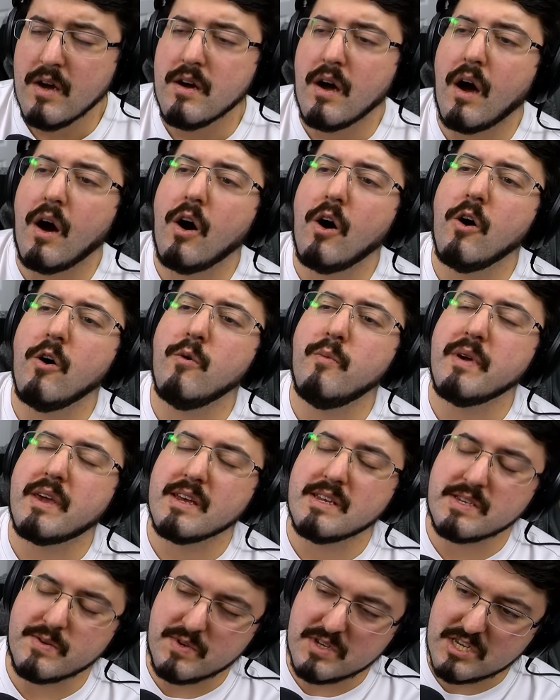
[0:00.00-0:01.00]
Oh,
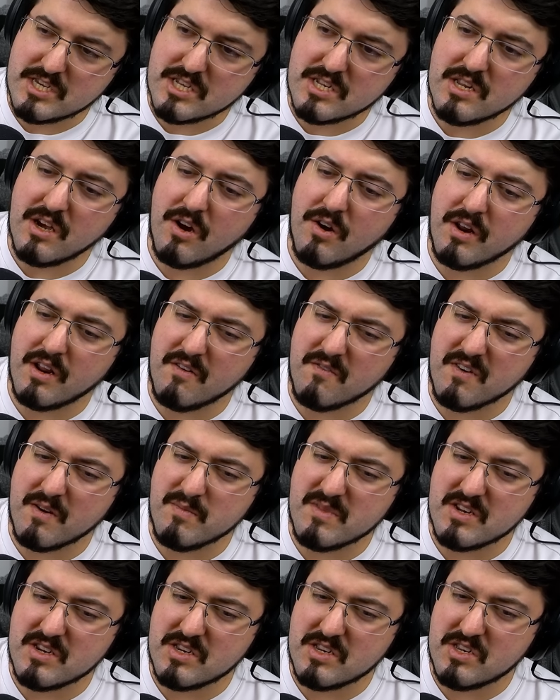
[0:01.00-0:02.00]
because it was Snowdin from
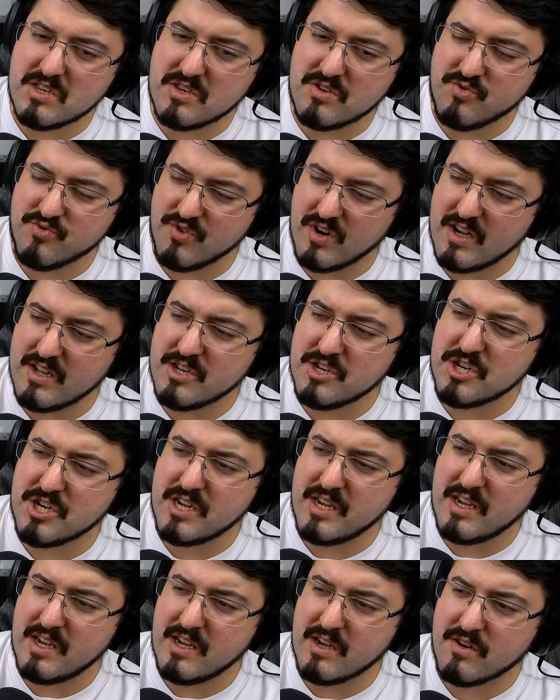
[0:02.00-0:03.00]
the
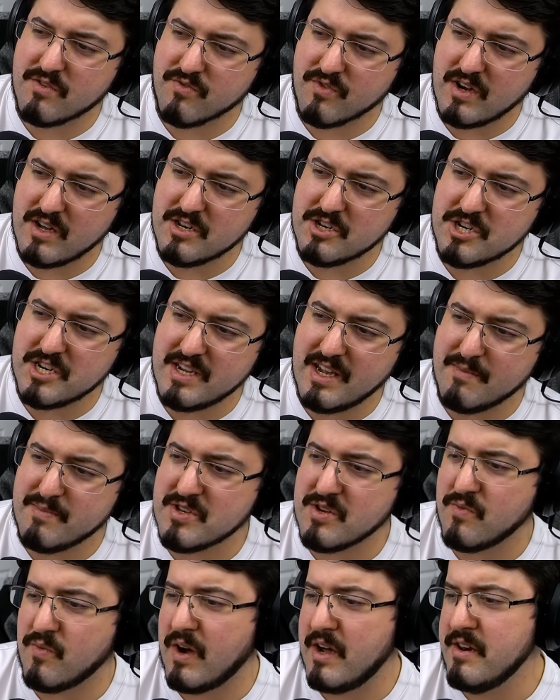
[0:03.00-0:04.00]
grungy, grungy
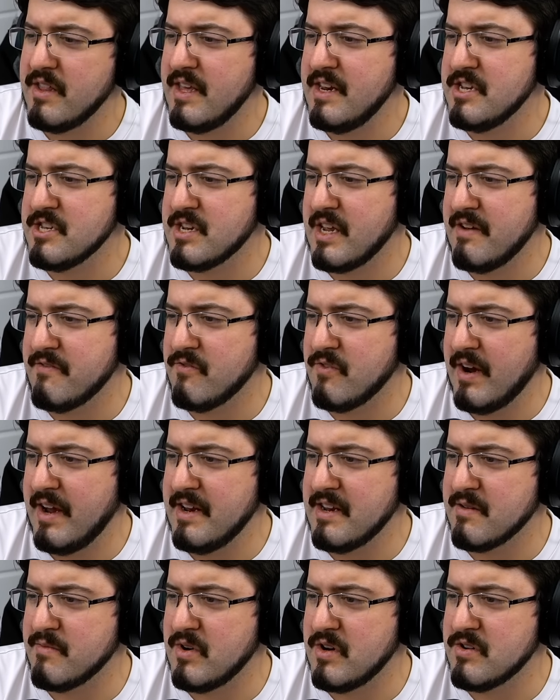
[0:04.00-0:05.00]
episode. Why do they just have
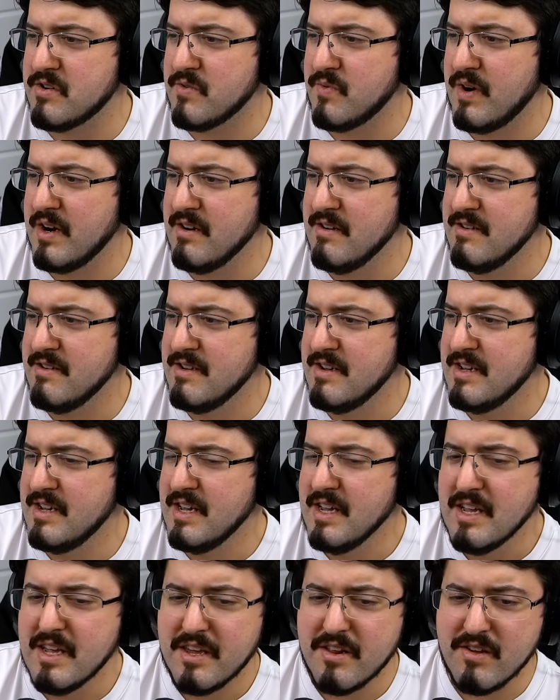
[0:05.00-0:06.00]
random underwear?
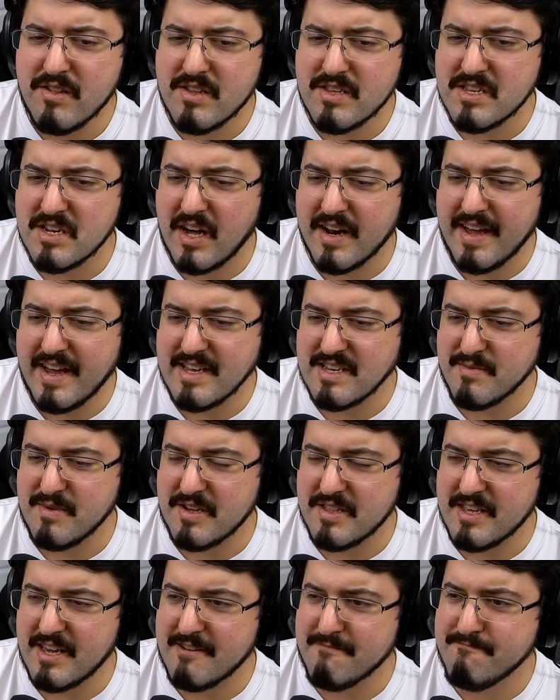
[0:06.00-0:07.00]
You know, let's not ask
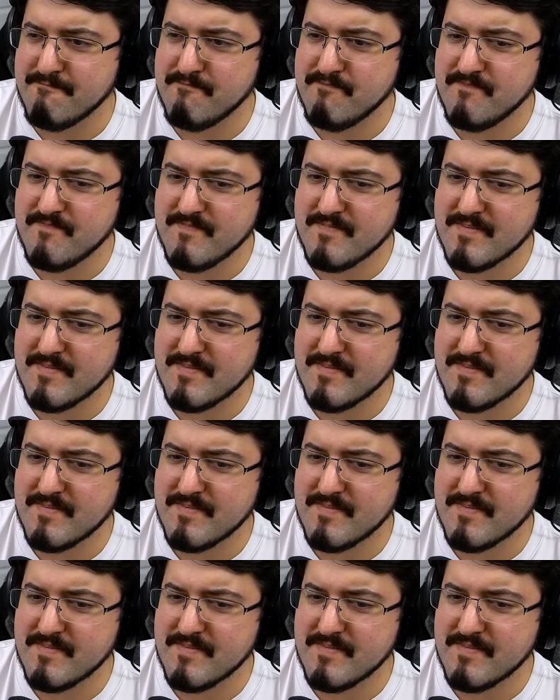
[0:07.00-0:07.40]
about that. I